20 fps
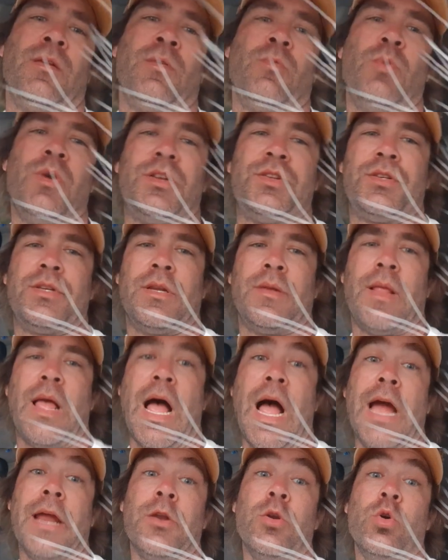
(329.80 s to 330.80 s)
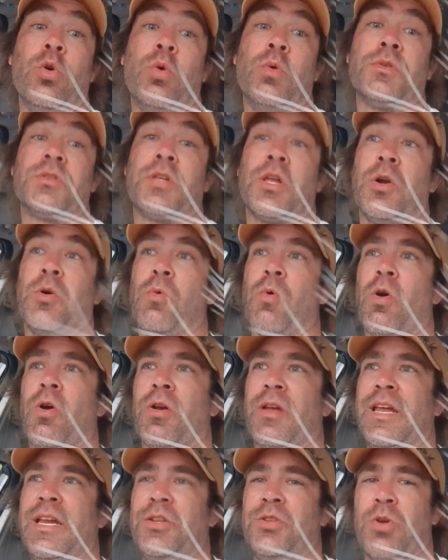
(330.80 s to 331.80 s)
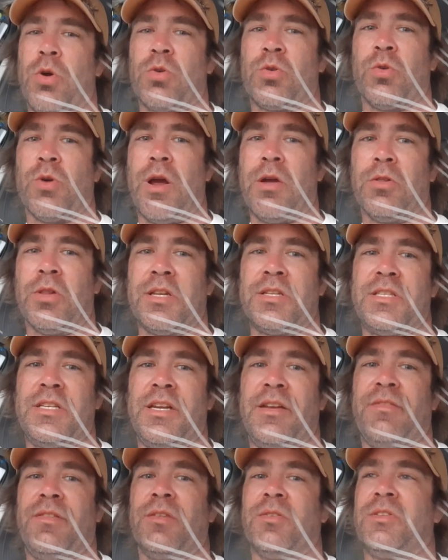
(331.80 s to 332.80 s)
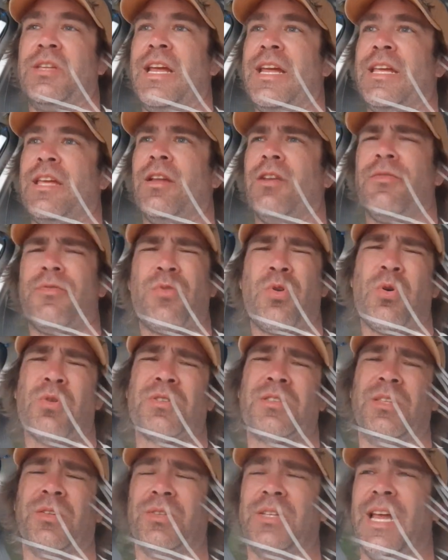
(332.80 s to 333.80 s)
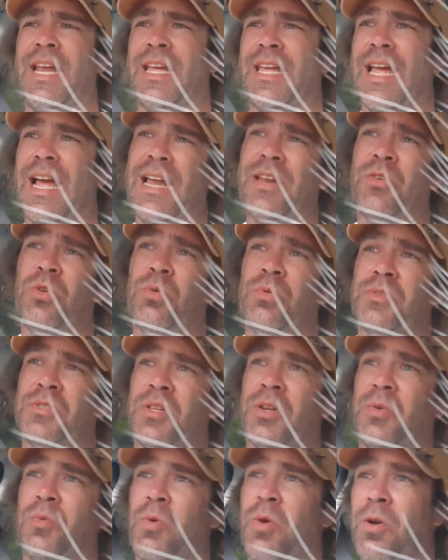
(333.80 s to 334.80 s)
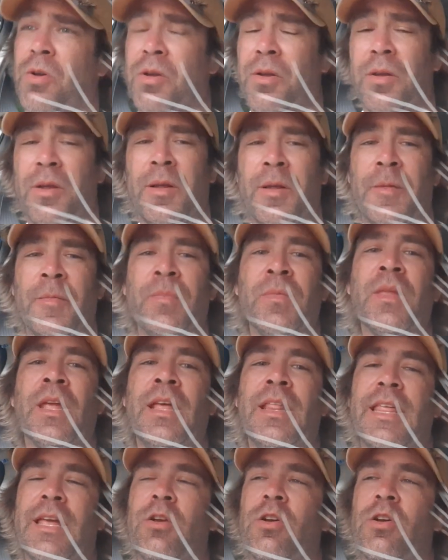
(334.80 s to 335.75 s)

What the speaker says: which I knew it was going to work. He joked around, let's see if they'll take it. Of course they'll take it. I knew it was going to work. They